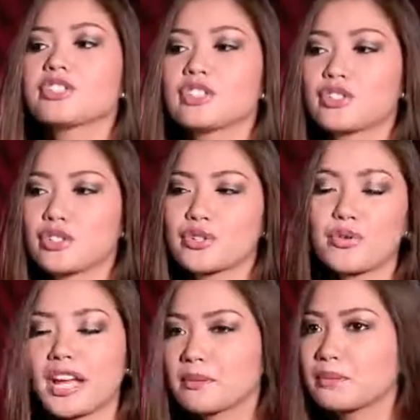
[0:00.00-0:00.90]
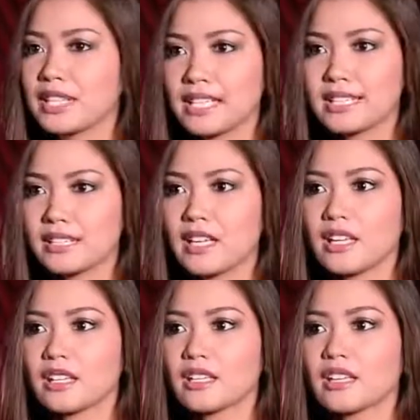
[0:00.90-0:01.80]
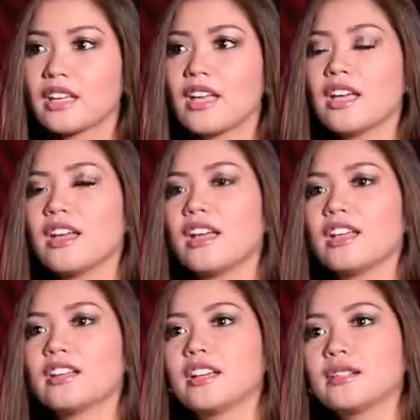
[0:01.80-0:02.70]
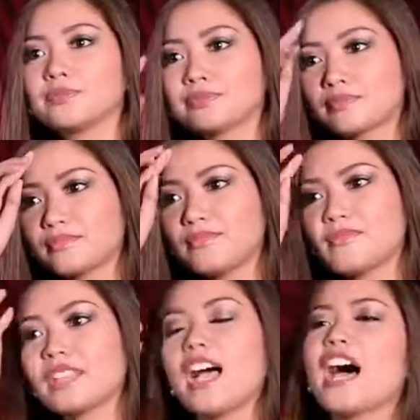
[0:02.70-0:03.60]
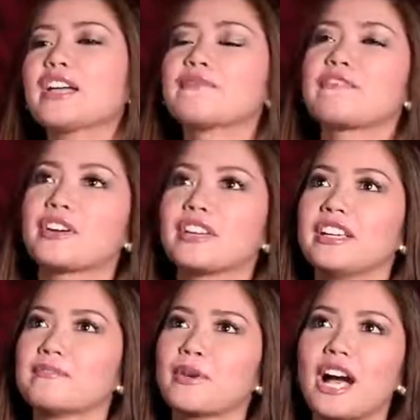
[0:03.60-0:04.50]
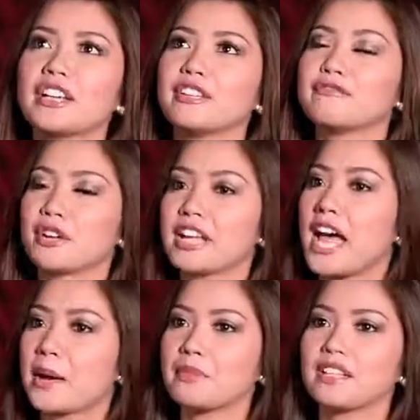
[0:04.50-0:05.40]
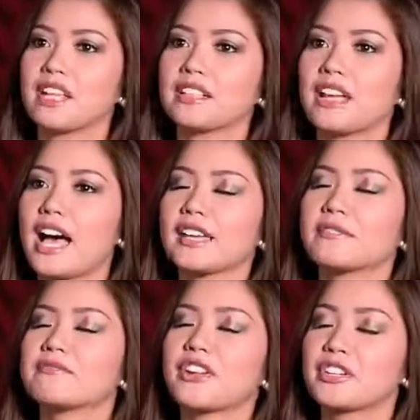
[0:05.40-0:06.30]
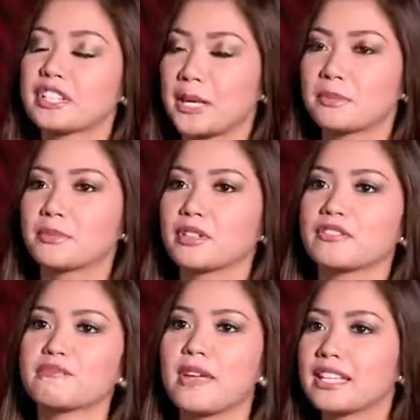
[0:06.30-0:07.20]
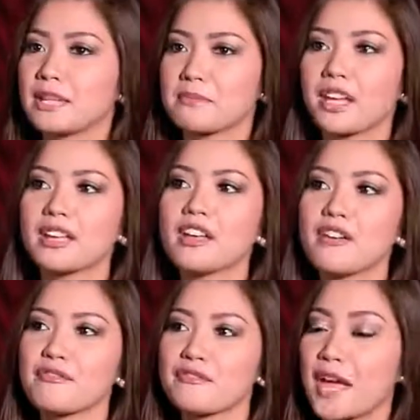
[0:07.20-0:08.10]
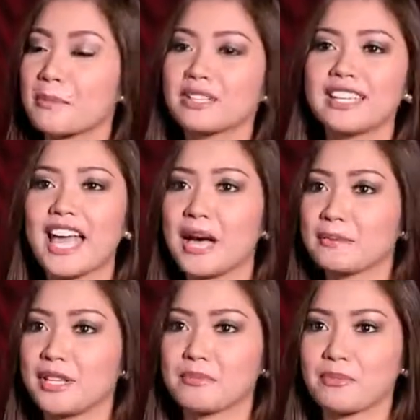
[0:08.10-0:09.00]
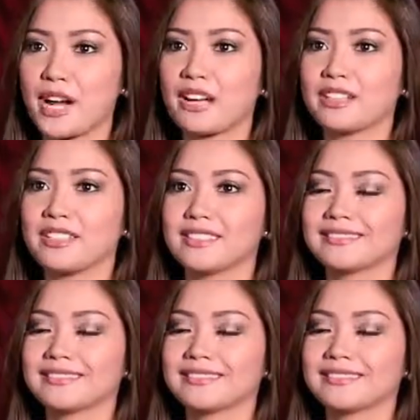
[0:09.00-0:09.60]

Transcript: Such a great blessing. And I am very proud and very happy that I am very capable of making my family happy and proud.